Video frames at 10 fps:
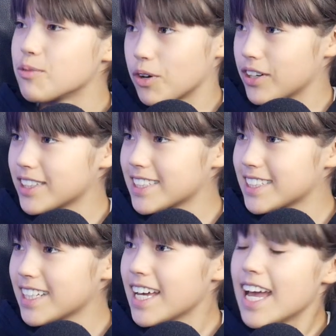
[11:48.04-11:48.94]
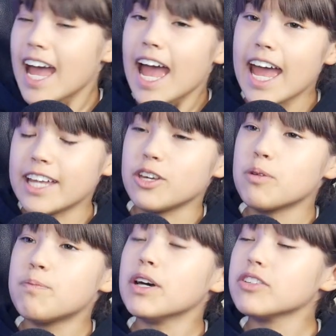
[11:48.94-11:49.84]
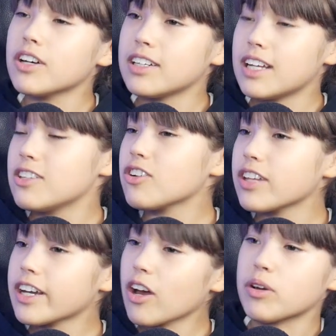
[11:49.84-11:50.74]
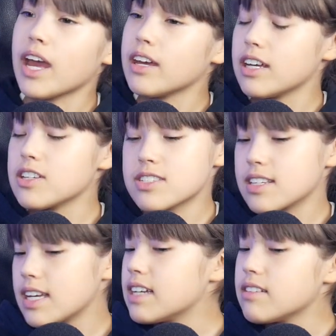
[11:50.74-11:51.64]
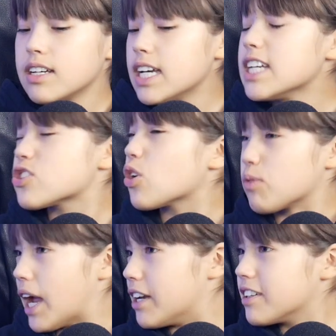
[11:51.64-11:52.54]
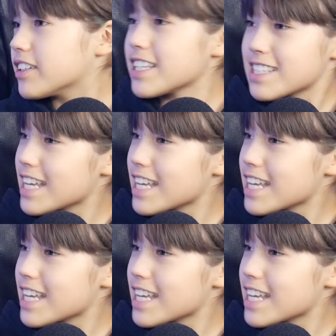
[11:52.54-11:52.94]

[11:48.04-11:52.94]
works, and you build on, and you're like, okay, it's all right. Let's